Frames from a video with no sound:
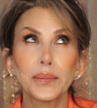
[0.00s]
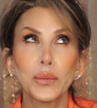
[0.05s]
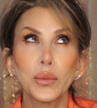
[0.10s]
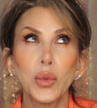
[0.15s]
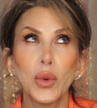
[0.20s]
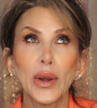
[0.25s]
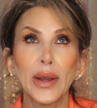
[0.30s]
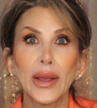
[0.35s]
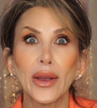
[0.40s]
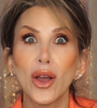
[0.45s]

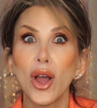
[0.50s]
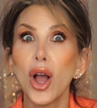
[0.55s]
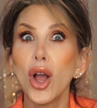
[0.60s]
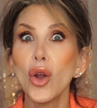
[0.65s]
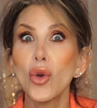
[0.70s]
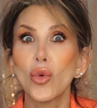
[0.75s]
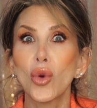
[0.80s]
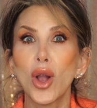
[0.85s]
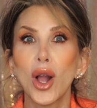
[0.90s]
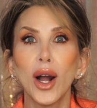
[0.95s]
what else?
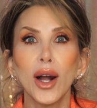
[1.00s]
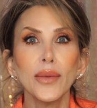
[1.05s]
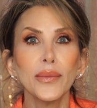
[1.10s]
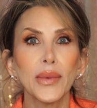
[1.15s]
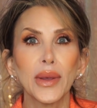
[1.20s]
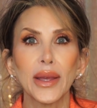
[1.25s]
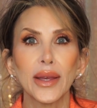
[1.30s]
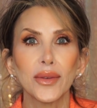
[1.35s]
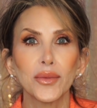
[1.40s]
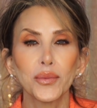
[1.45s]
Oh,
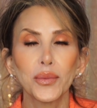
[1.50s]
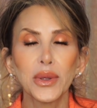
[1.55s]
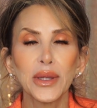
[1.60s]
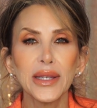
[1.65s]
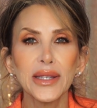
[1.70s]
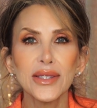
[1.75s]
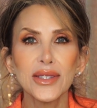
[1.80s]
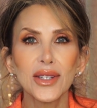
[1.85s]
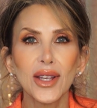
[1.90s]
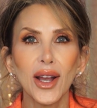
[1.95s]
comment.
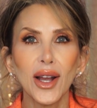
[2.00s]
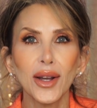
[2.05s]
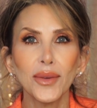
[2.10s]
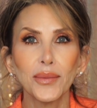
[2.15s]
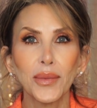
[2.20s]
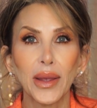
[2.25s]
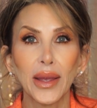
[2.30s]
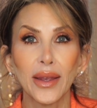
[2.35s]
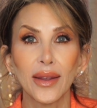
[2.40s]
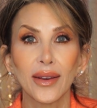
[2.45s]
Please
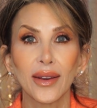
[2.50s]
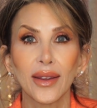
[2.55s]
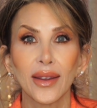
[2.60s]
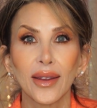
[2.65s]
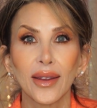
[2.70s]
comment.